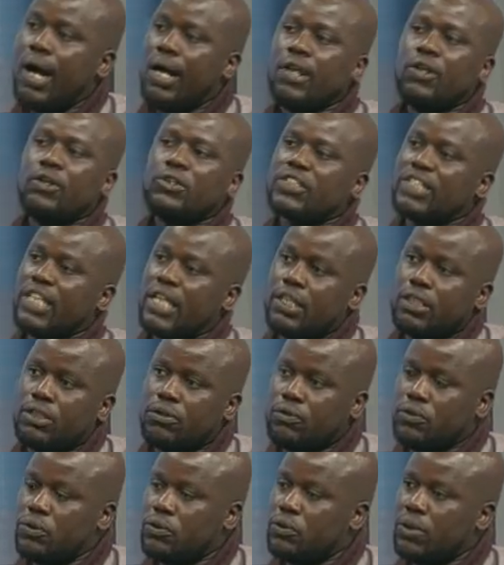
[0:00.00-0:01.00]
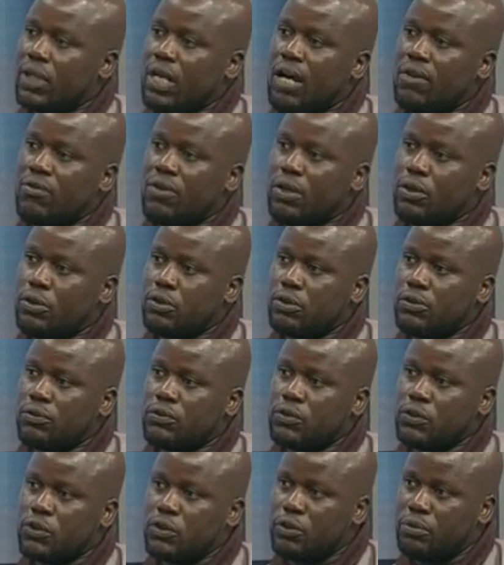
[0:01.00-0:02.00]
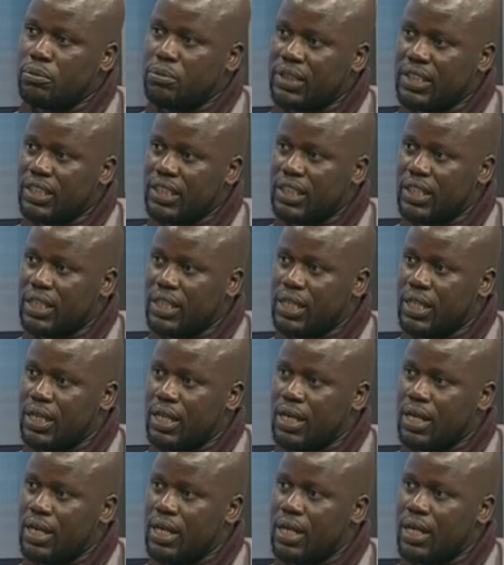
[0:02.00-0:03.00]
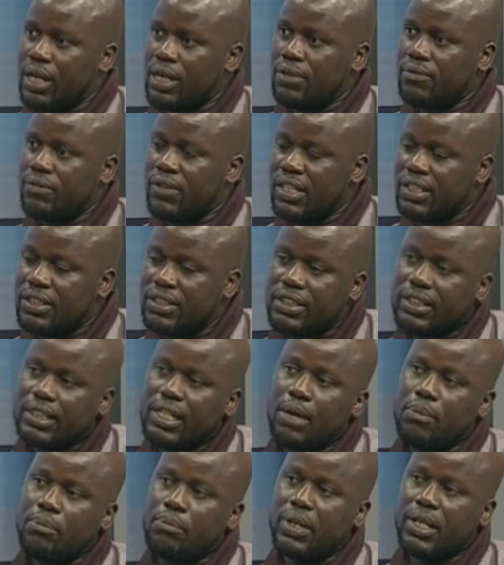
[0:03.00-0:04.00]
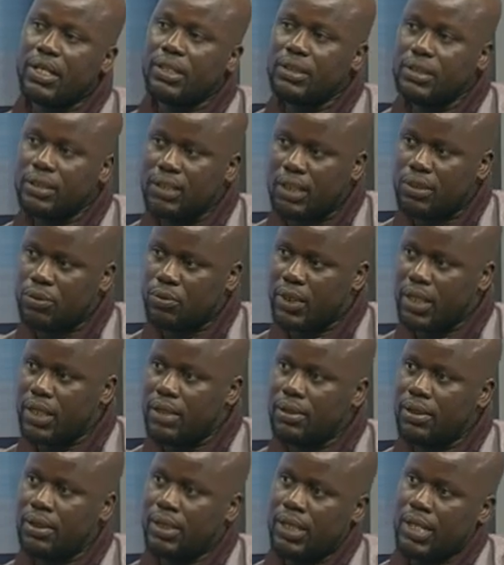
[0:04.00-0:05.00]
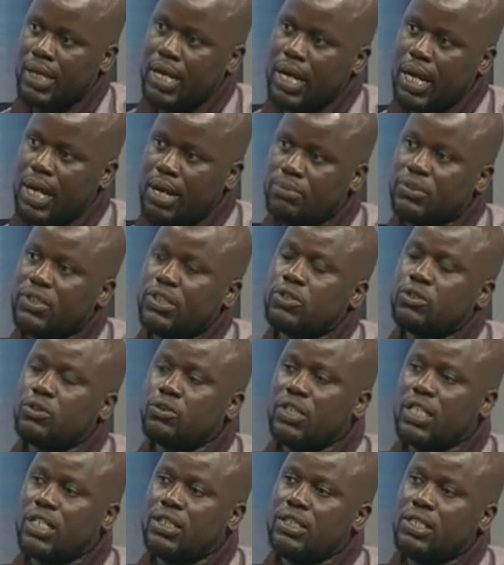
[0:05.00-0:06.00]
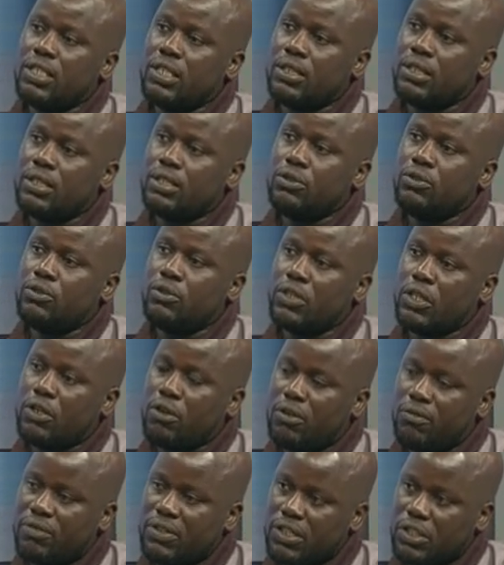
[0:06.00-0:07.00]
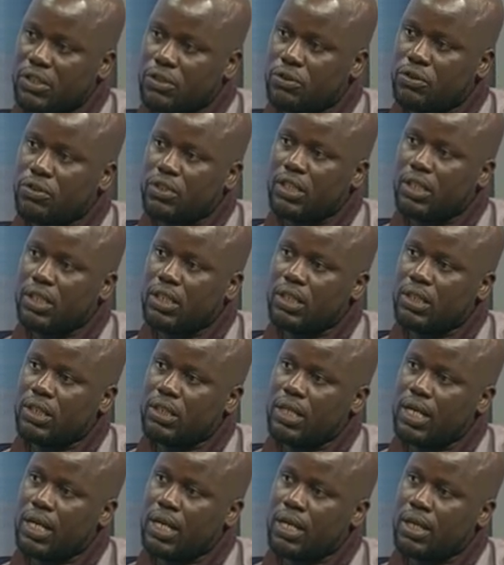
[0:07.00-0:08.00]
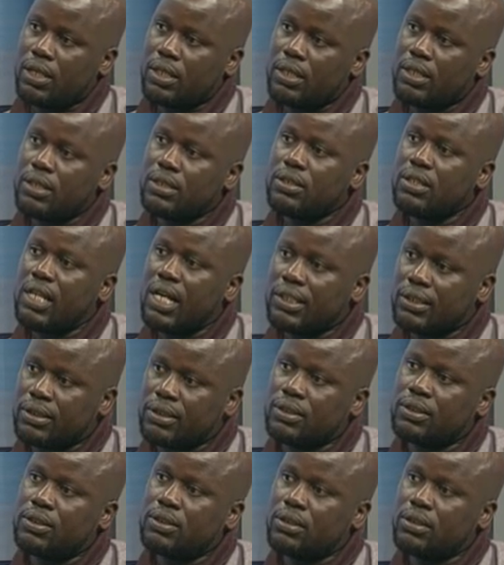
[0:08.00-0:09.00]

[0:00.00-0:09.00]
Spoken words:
Alongside it, of course, we'll have a lot of social media events and campaigns as well, just so that the conversation really does,